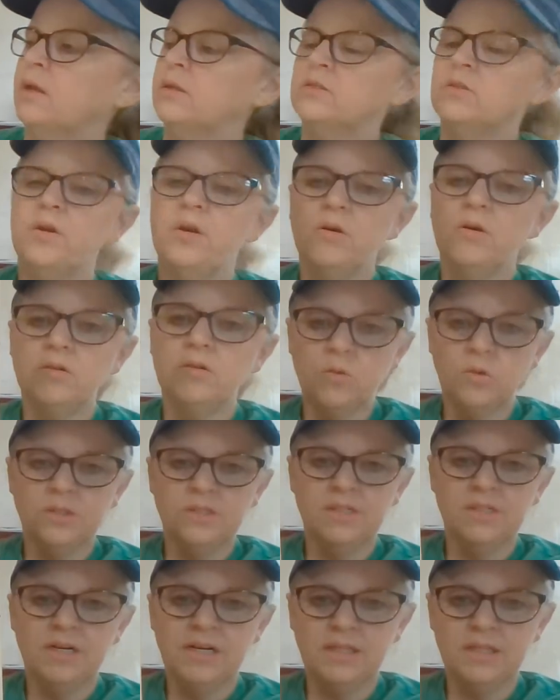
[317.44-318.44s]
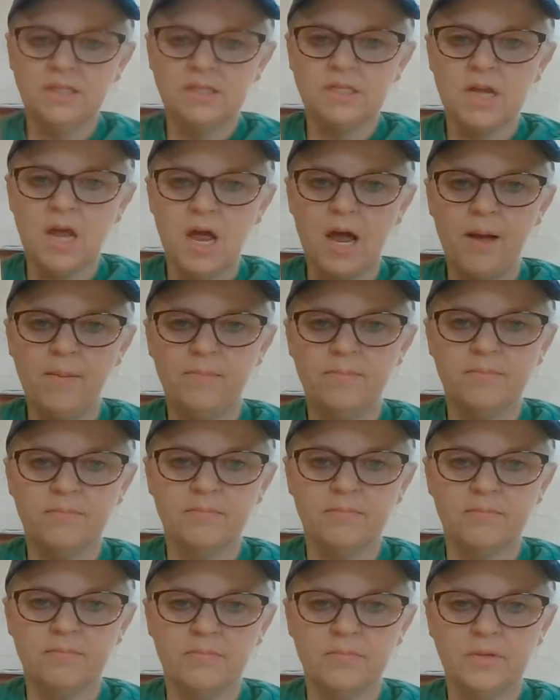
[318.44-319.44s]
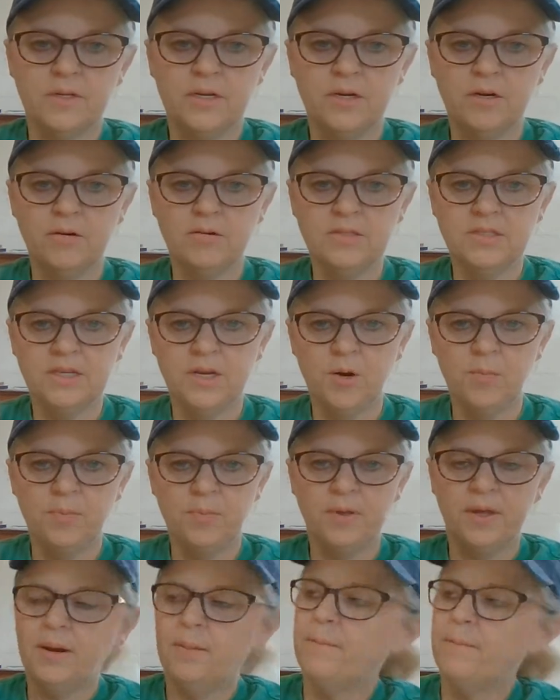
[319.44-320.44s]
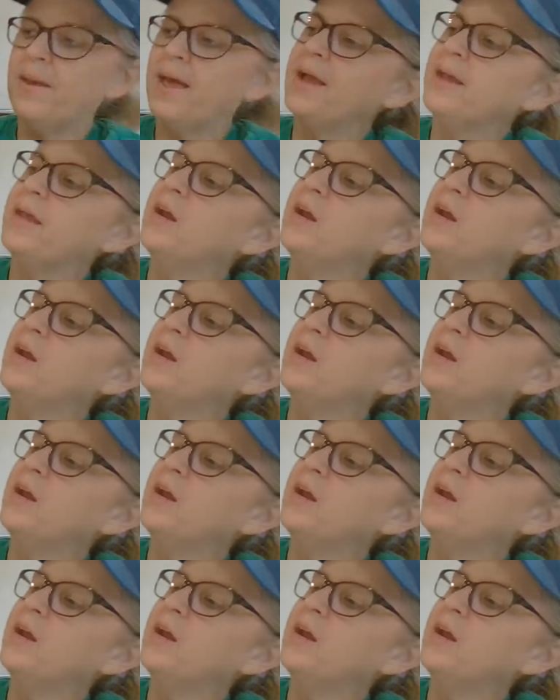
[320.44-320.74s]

So here's Orson at the top. Here's the airplane. And back